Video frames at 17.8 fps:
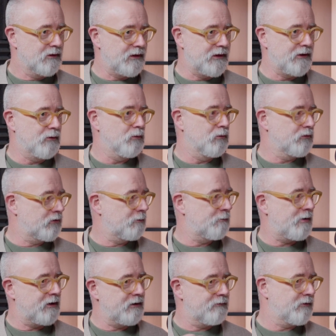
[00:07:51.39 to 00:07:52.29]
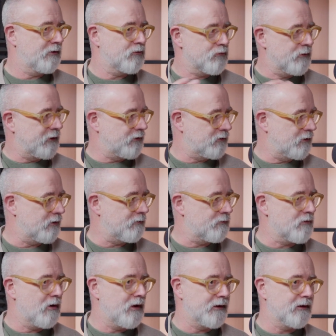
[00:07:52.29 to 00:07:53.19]
in order to pay for your drinks on a
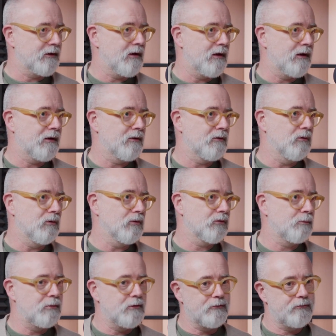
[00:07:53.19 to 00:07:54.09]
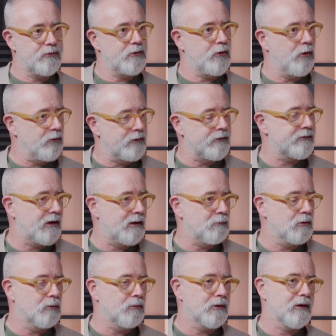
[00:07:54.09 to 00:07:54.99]
Friday night or to put food on the
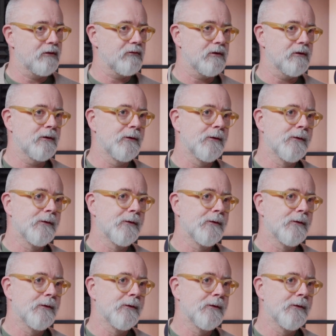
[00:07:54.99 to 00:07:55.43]
table or whatever.